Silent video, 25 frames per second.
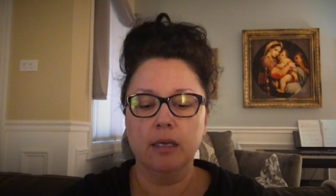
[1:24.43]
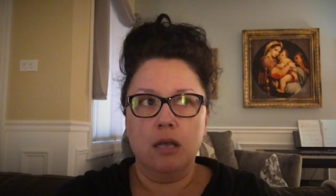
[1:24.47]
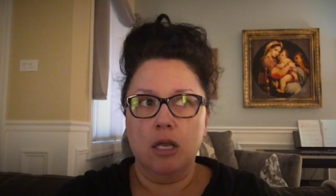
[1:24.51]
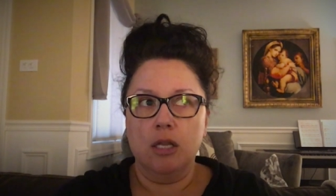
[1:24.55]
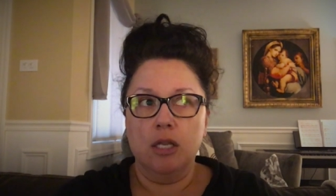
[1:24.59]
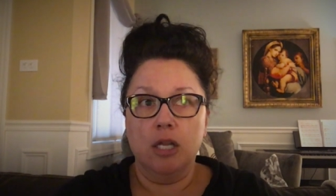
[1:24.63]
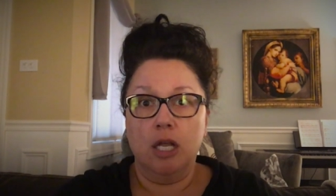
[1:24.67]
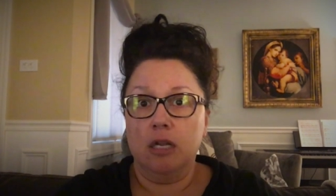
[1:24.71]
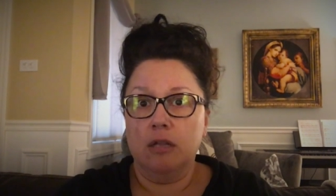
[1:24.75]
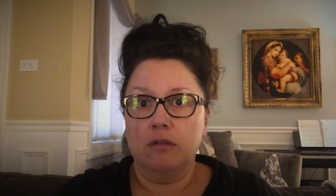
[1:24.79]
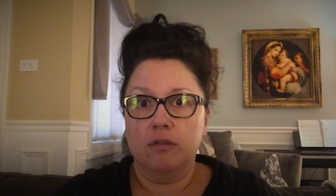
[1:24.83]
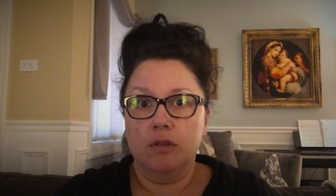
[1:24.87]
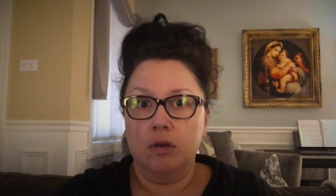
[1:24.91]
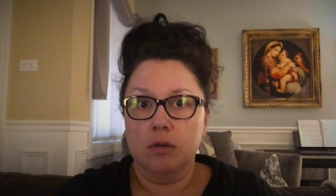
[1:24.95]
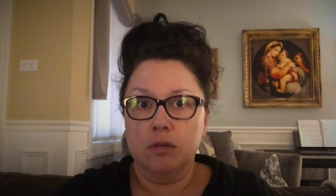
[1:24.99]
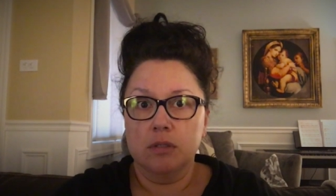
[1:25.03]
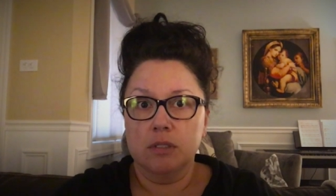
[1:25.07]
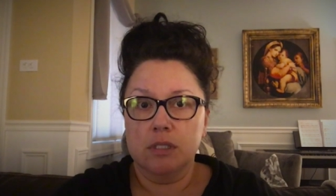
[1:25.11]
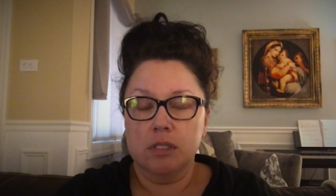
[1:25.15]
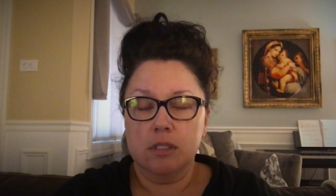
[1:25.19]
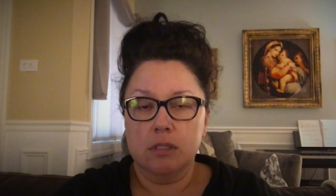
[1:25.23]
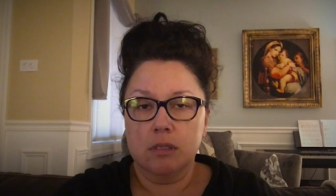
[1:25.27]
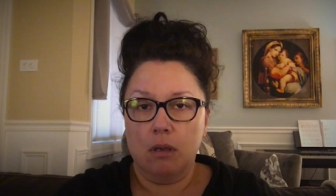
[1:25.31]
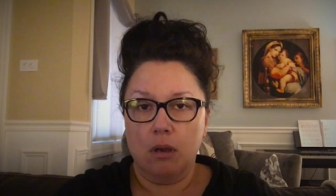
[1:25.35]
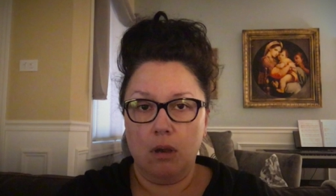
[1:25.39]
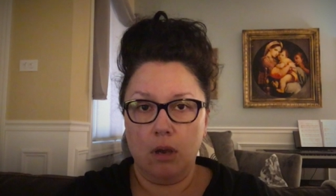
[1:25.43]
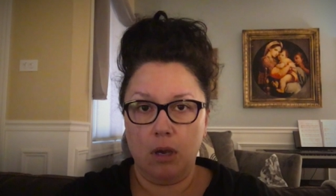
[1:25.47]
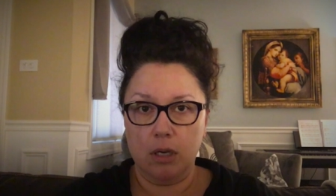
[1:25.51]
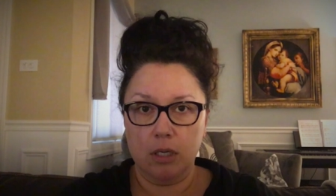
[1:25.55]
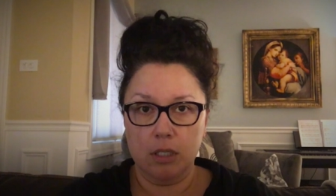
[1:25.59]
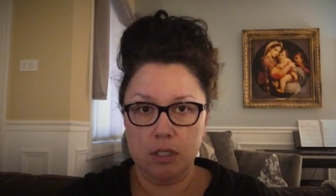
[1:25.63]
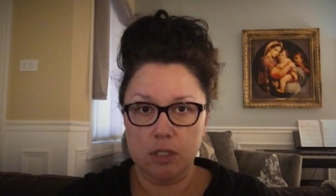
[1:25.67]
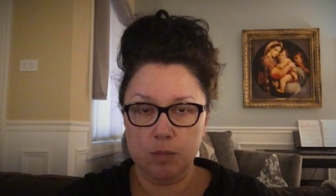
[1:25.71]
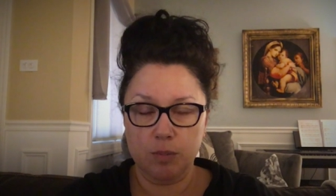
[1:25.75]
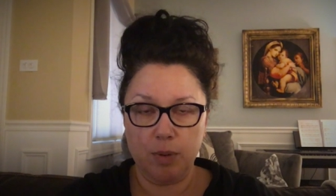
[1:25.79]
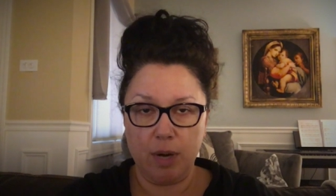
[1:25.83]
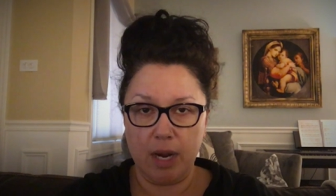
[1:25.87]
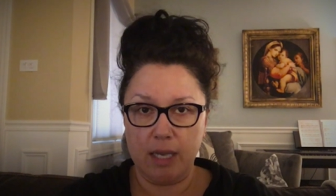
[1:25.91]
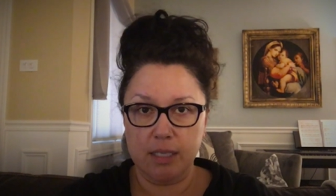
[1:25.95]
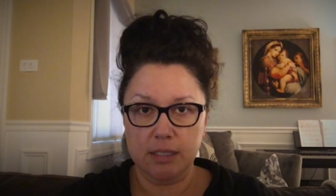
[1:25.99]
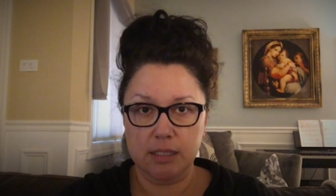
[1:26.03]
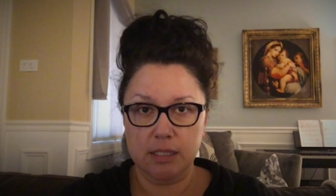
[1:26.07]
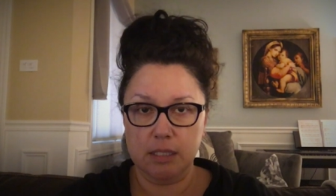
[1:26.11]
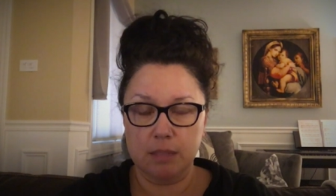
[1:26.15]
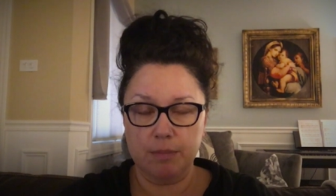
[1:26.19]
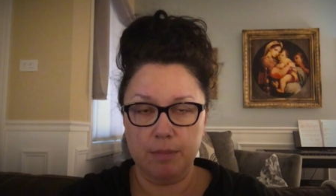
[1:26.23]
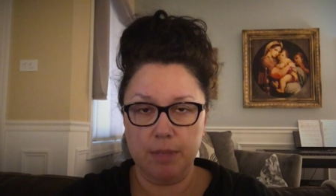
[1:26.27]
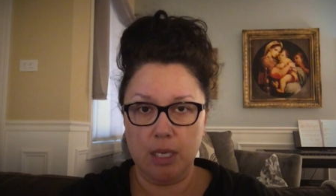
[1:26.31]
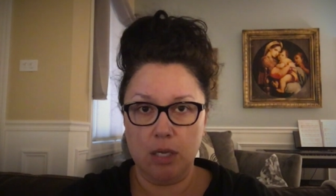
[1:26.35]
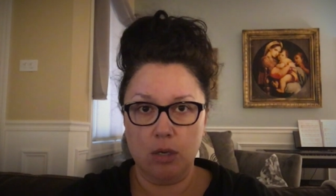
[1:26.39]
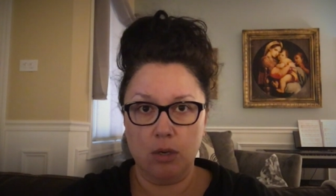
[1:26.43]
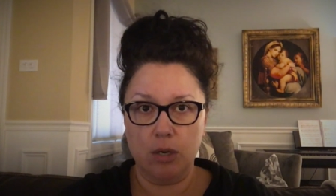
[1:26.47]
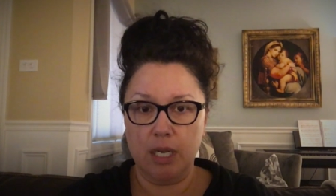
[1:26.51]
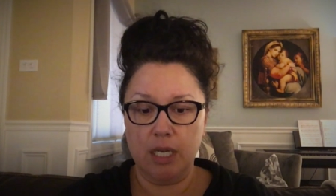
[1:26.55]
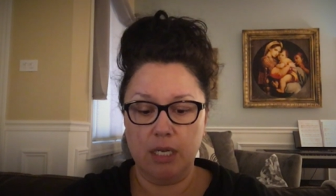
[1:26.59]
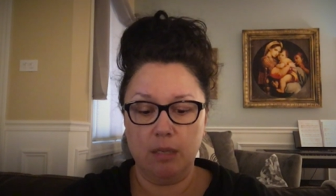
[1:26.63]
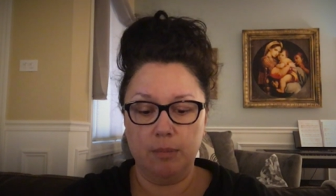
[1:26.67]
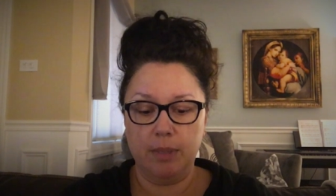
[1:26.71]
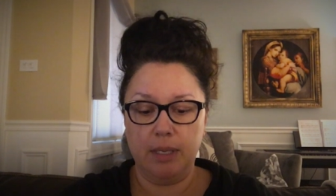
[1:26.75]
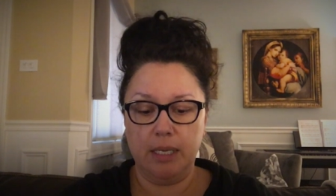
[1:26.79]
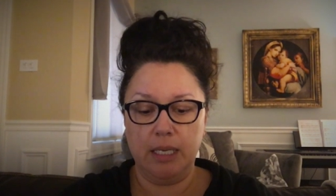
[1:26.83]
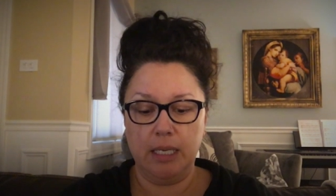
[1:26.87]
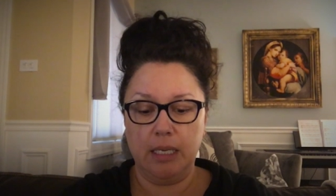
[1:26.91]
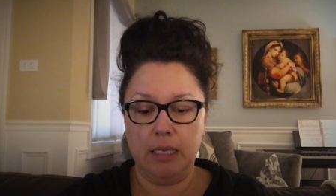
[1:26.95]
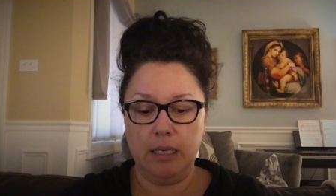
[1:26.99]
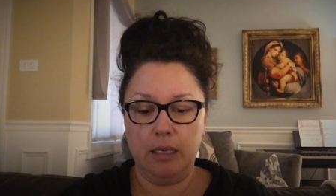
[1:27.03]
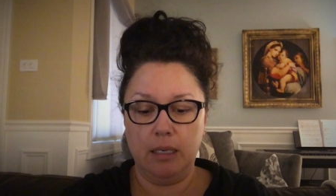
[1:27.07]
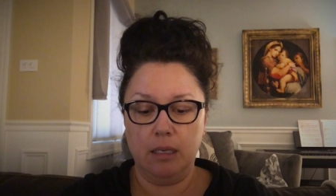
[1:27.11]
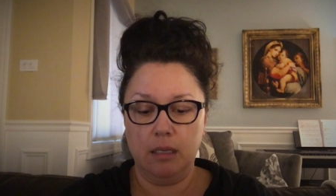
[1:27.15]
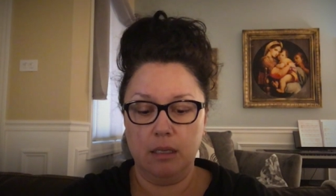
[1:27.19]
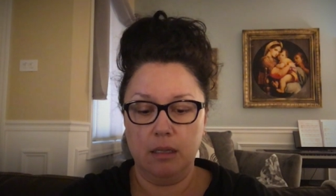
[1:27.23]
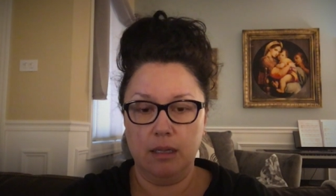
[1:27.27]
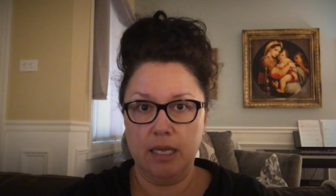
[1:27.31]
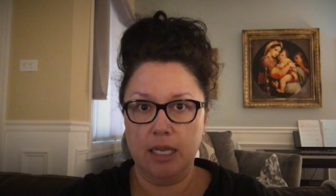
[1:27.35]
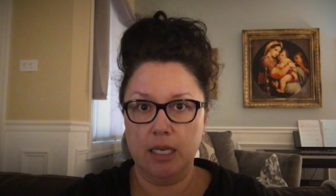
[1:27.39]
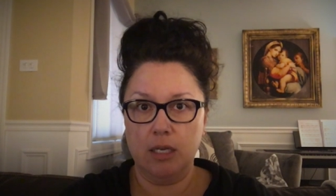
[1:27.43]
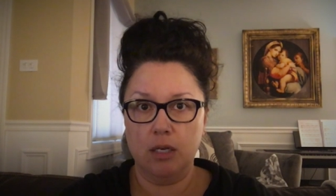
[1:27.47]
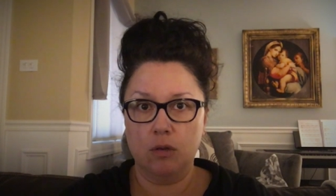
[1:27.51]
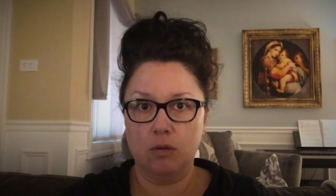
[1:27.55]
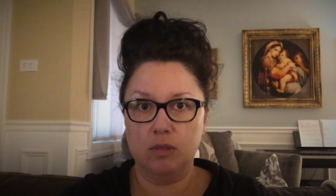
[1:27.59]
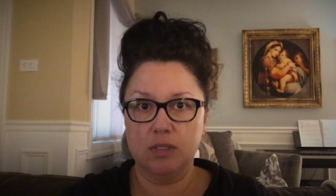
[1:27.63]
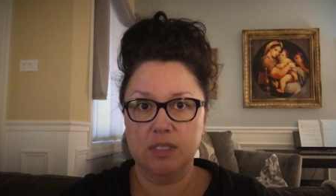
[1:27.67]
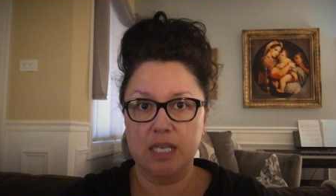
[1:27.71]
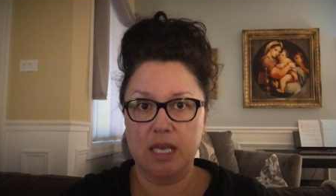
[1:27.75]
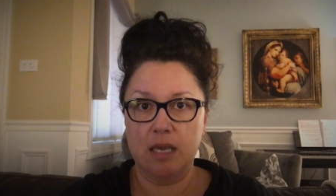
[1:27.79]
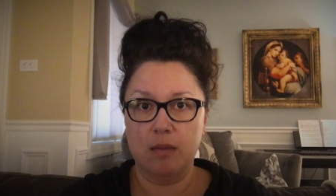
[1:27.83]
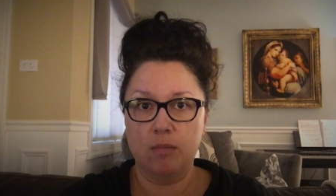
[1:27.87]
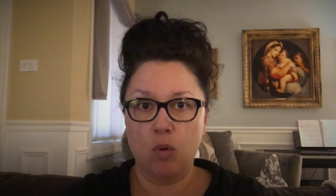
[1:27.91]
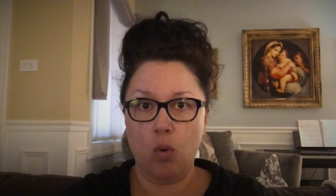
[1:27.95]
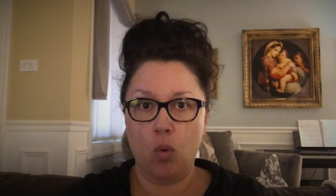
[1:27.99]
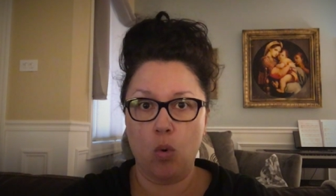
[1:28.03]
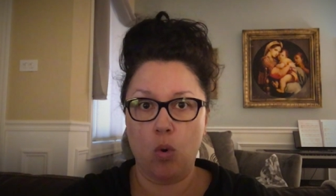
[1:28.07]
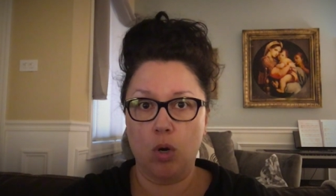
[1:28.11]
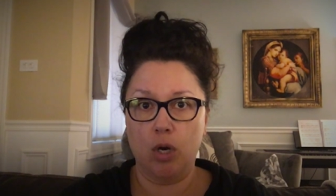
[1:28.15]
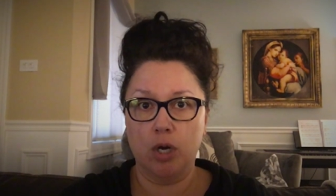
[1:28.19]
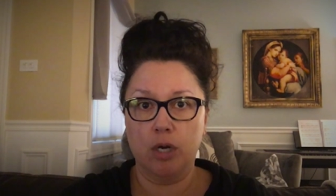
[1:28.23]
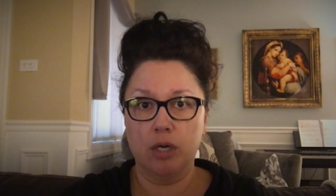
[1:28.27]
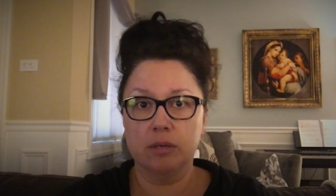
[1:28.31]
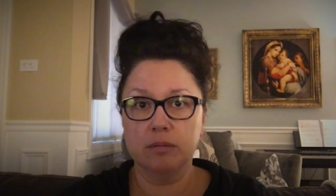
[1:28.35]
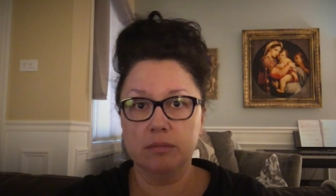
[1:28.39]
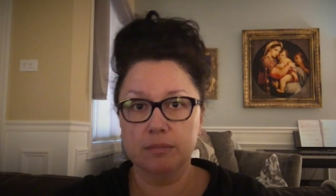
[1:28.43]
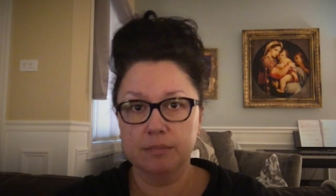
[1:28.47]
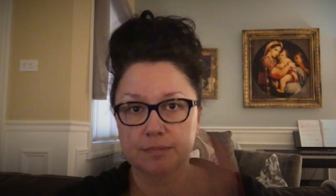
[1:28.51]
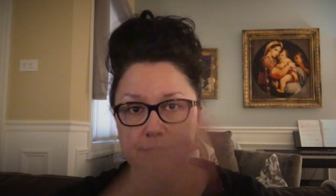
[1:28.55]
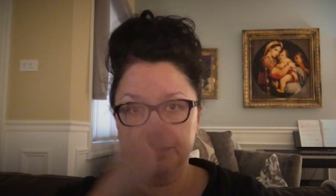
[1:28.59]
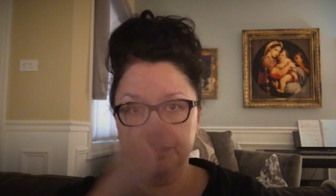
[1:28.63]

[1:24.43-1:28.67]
None of those are a surprise to me or anybody that knows him or